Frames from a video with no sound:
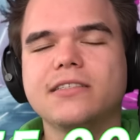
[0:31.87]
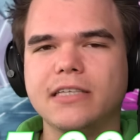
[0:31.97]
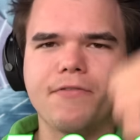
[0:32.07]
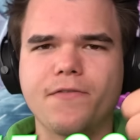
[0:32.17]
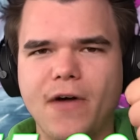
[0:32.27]

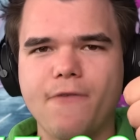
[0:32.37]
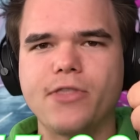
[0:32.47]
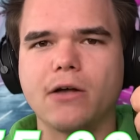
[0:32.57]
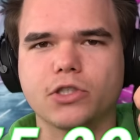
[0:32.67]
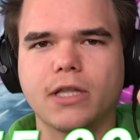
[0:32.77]
seventy-five
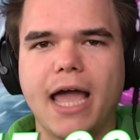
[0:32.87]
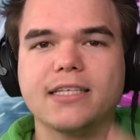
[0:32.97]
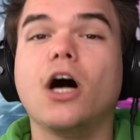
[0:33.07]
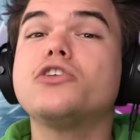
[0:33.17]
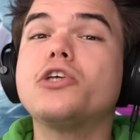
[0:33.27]
thousand
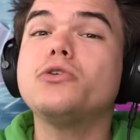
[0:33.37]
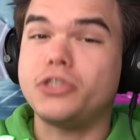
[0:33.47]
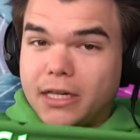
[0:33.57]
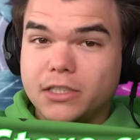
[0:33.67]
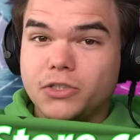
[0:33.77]
likes. Also,
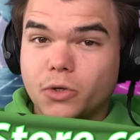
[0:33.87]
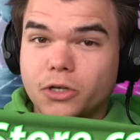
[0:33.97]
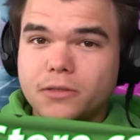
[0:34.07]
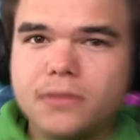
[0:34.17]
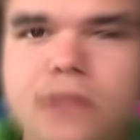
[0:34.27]
Jelly Storm.